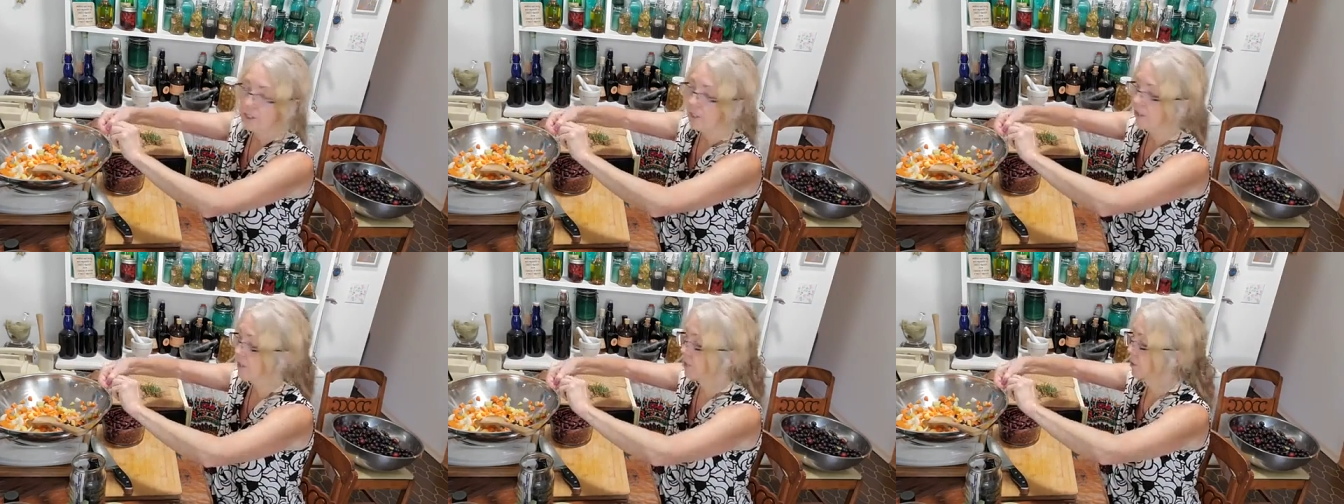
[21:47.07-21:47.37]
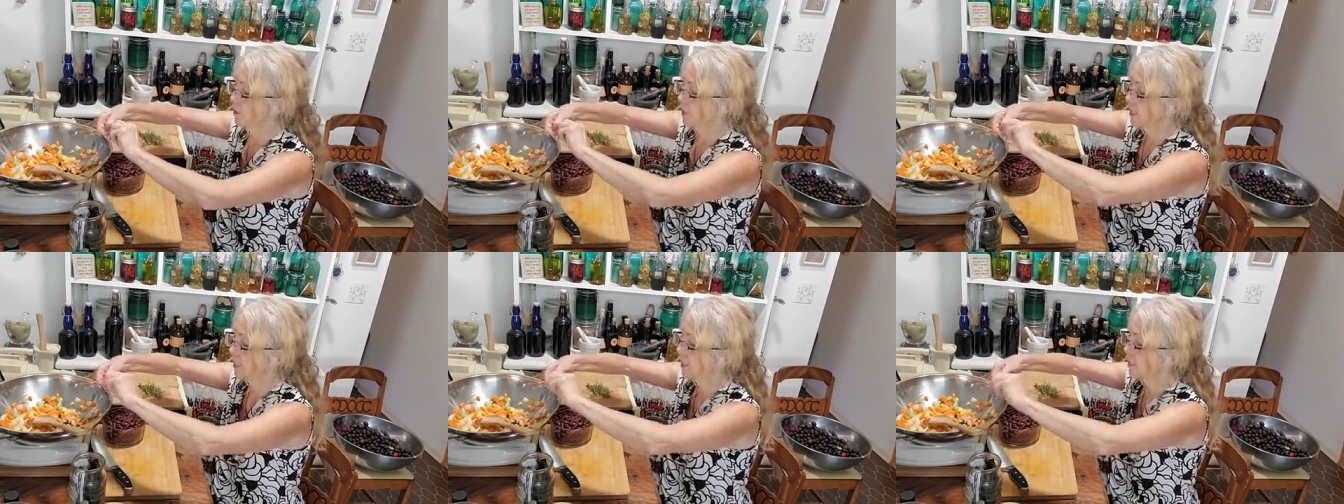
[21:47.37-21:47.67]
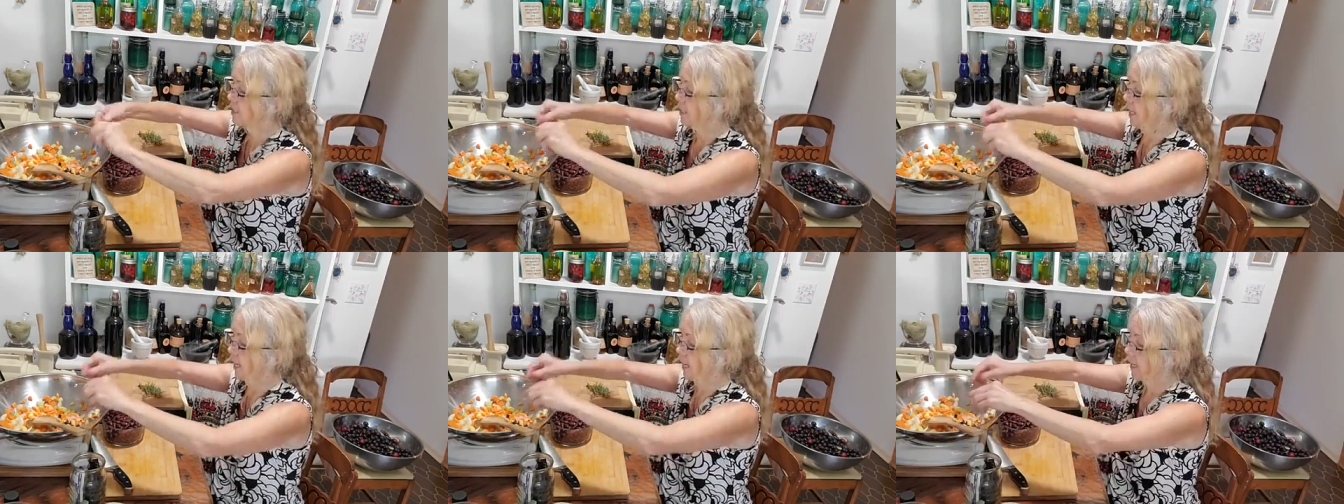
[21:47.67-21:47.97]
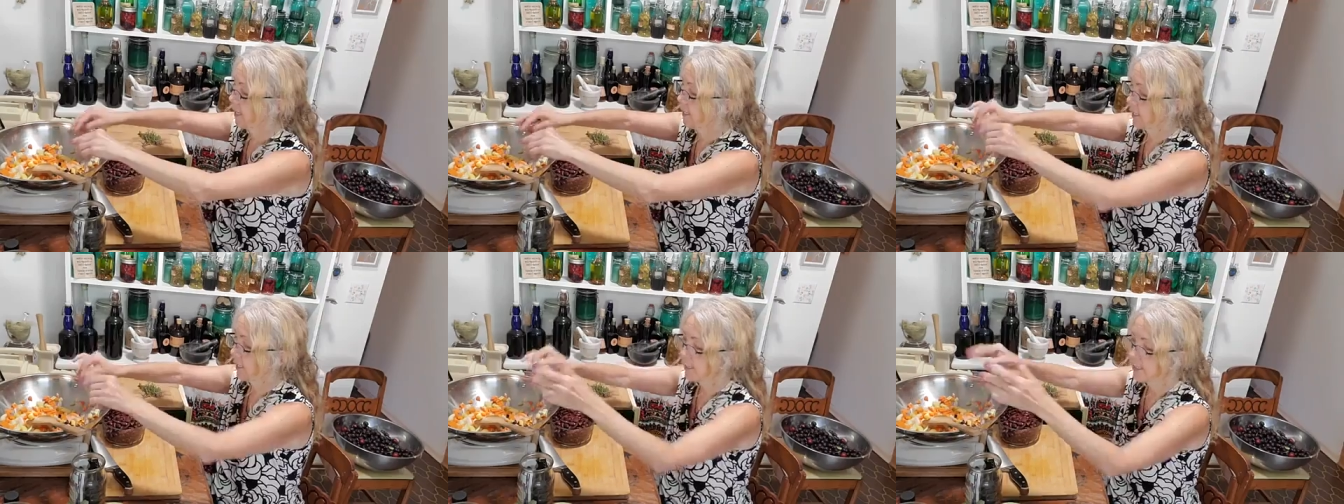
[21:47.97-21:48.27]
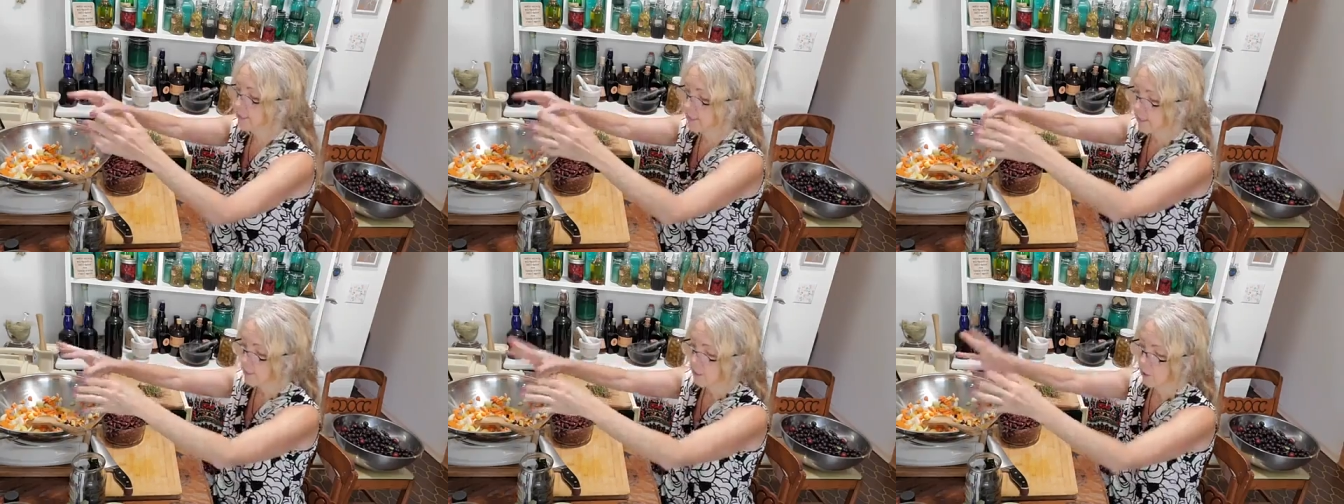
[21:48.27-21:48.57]
you need to add less
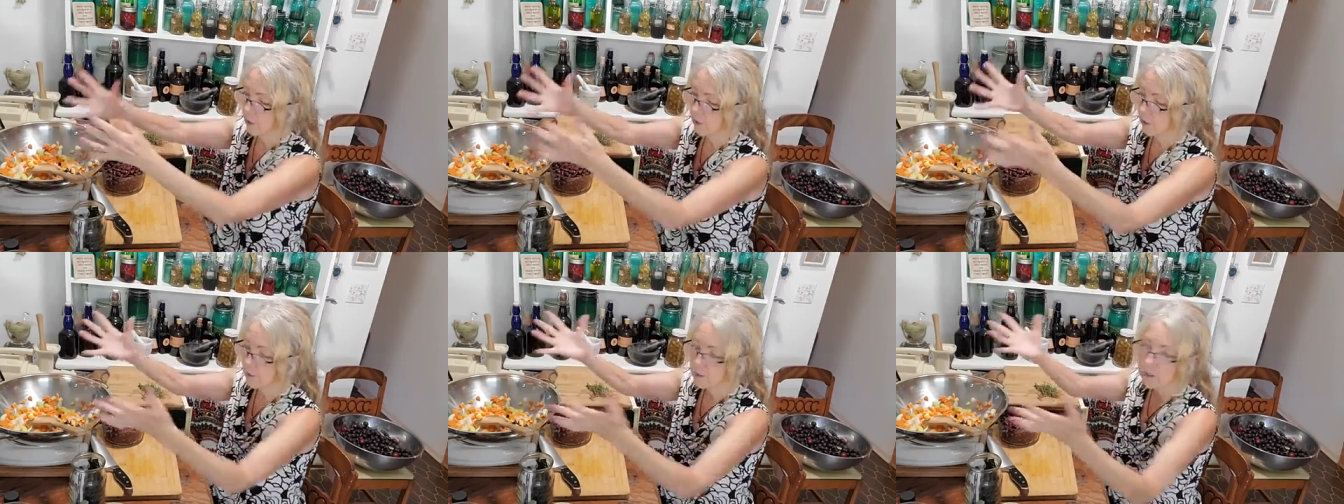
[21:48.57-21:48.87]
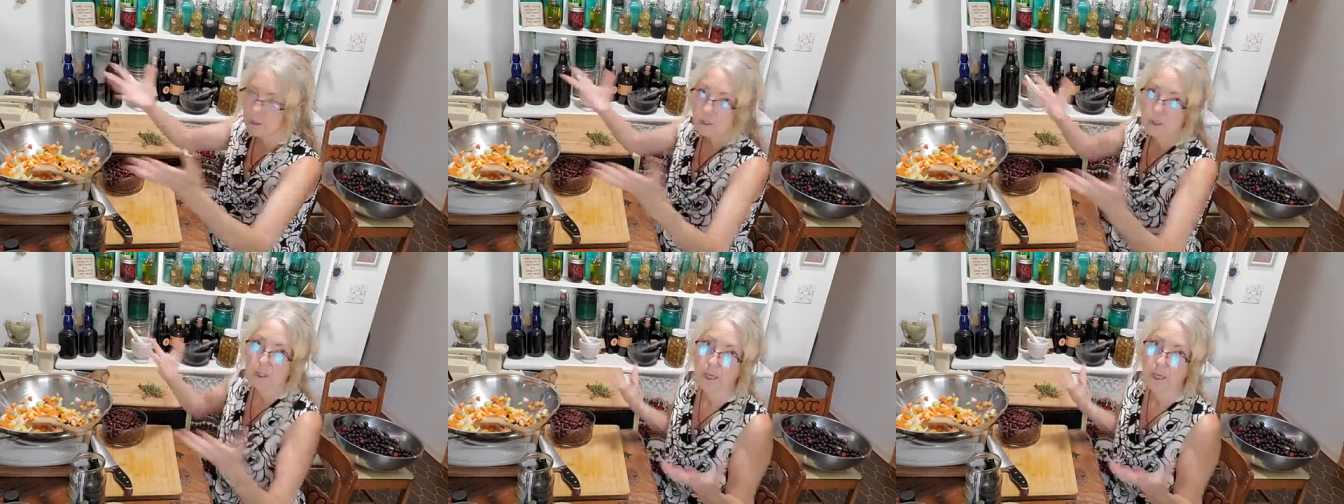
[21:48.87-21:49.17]
salt.